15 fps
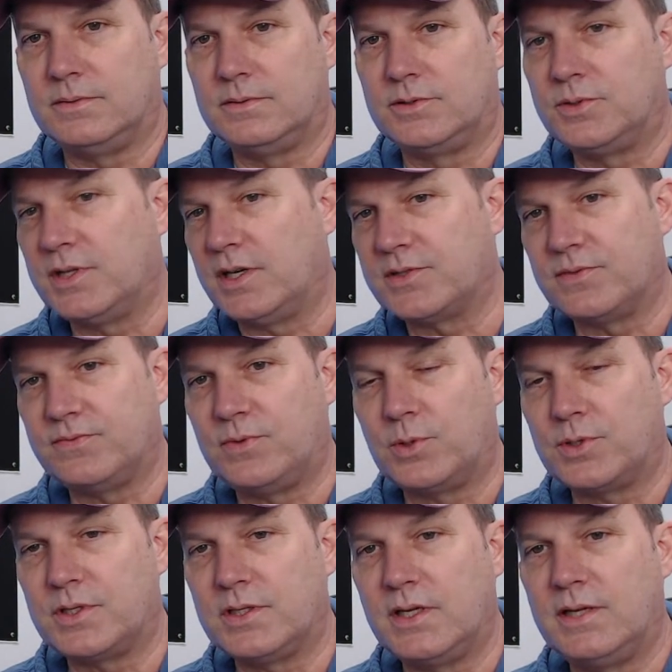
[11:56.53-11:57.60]

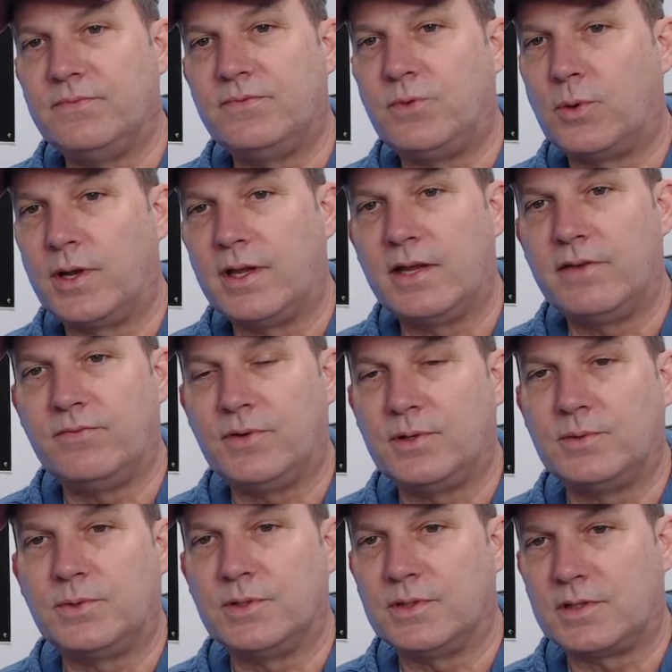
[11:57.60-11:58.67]
2014, 48
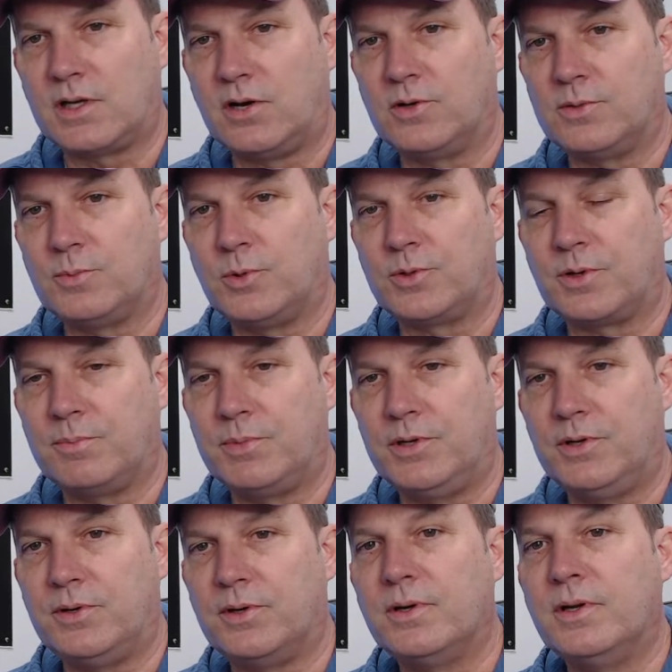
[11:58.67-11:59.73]
volt with an onboard
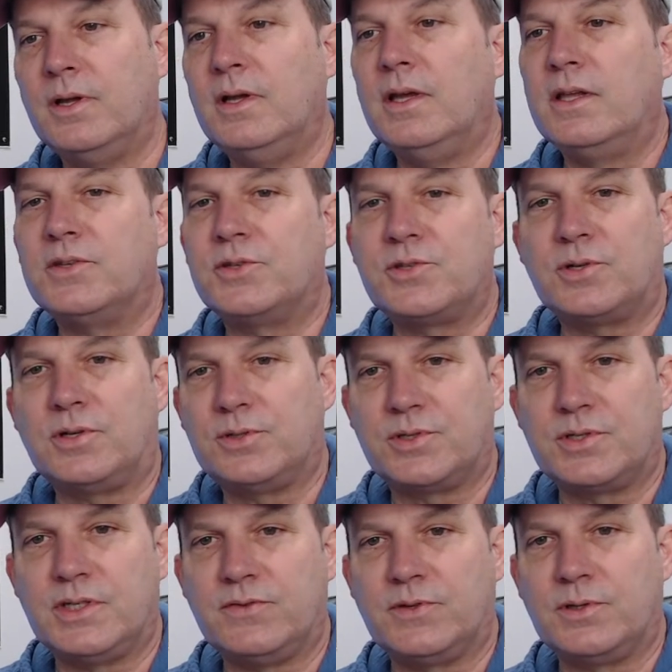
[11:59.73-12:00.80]
computer, the charger is
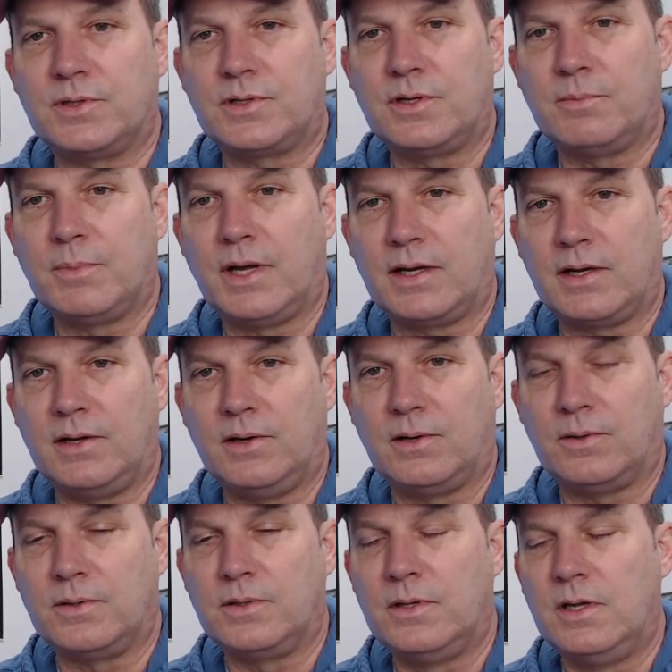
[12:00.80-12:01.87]
never going to come back
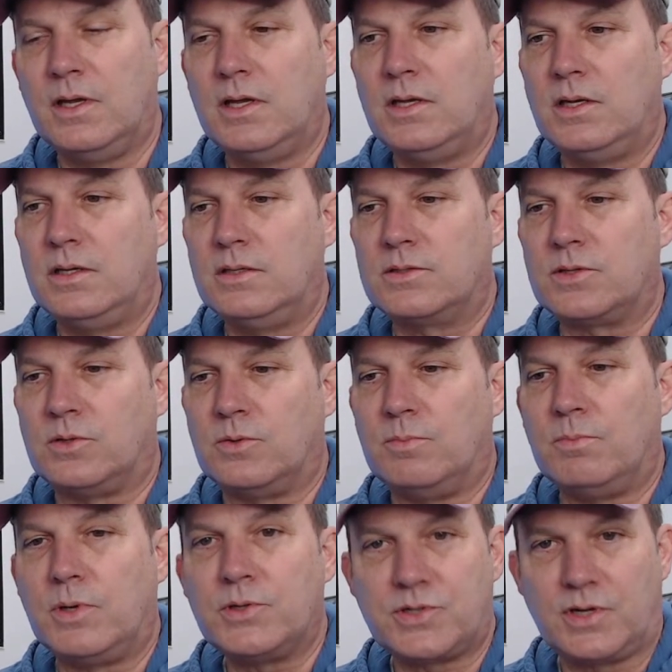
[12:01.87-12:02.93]
on. So
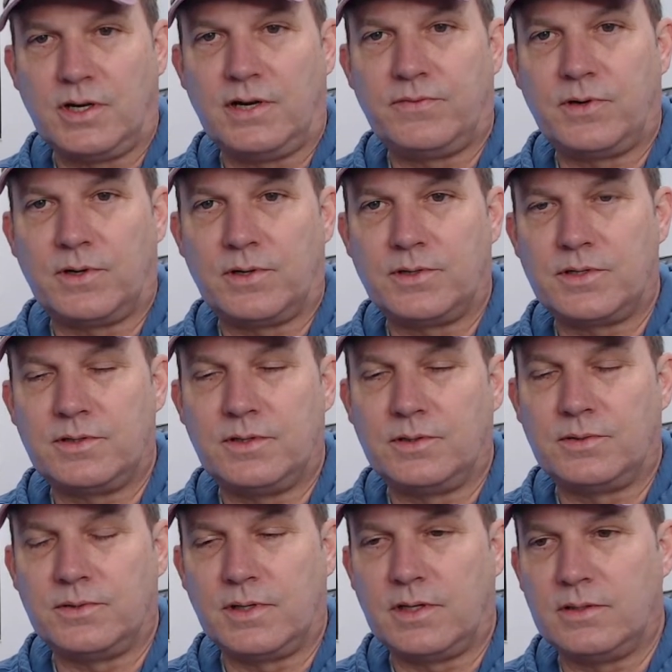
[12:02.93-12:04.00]
most golf carts, you
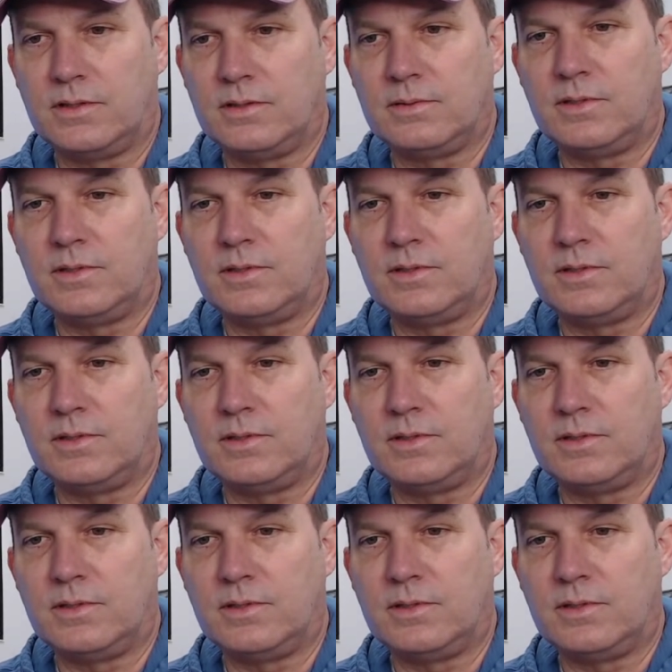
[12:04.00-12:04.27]
know, the